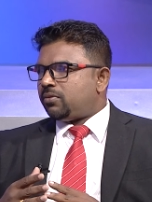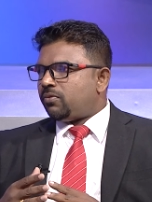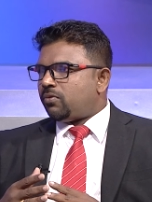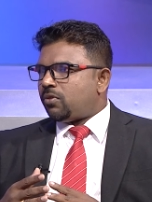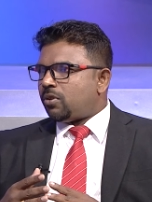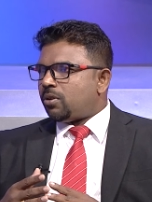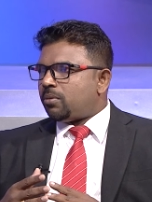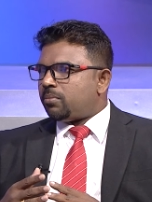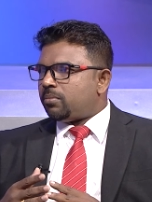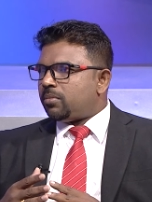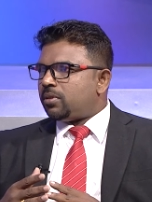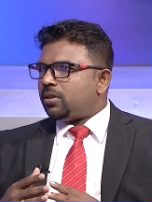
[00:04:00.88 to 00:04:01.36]

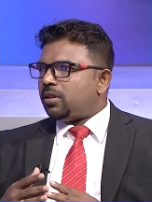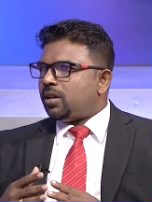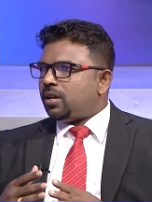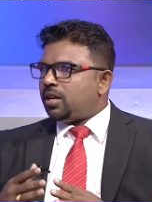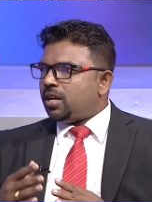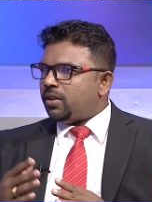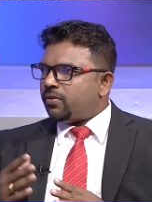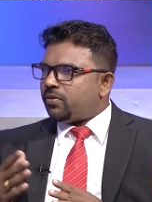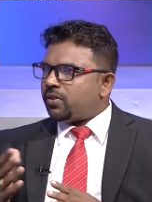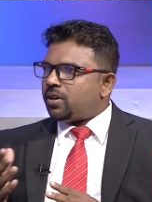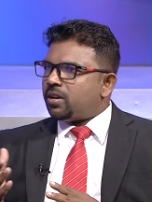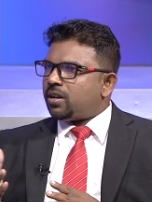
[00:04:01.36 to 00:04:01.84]
from
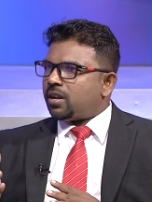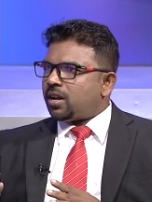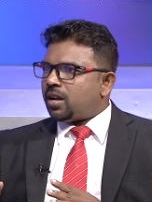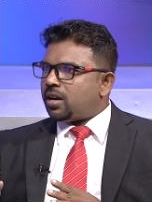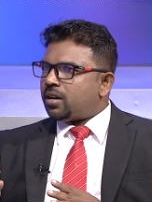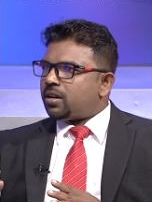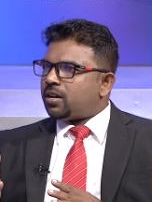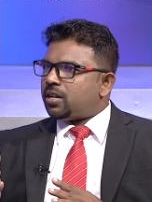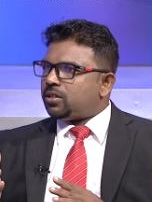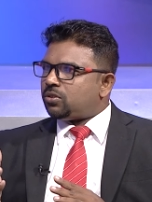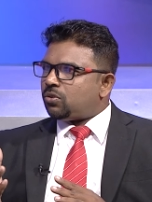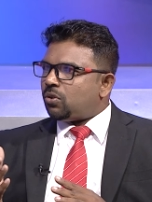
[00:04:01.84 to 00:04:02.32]
different
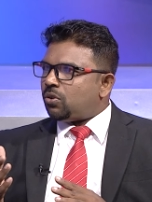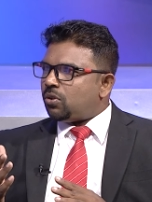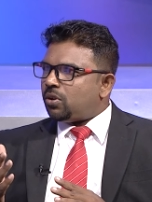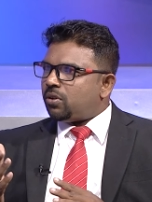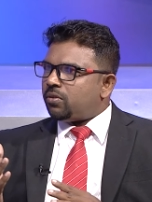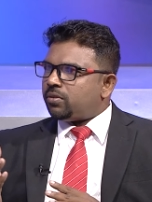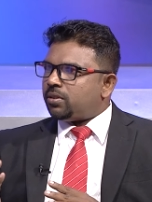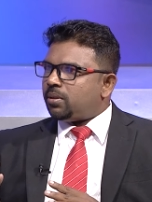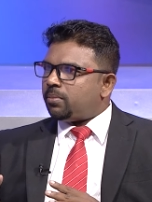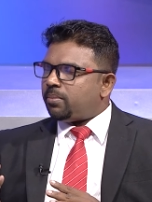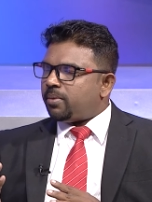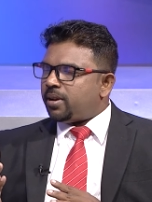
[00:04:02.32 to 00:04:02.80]
countries all
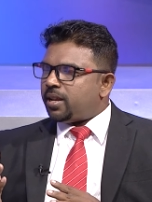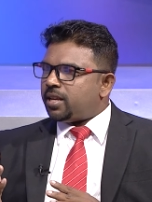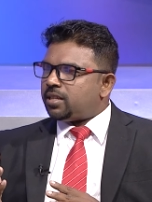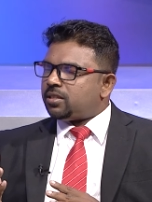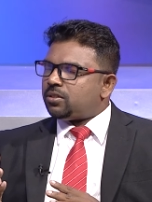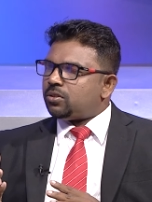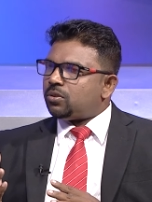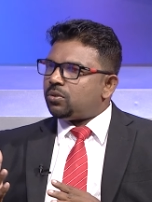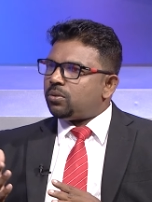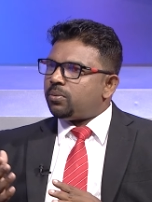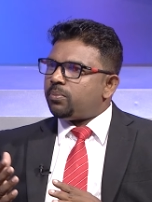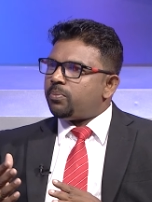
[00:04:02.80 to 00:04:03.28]
over the place.
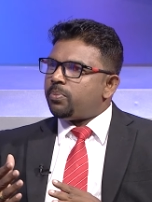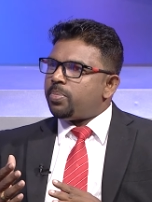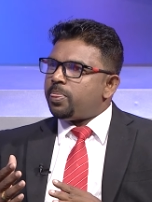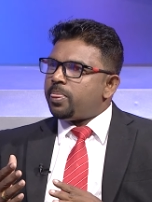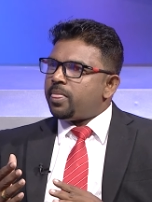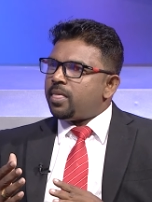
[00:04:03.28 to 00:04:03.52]
So sure.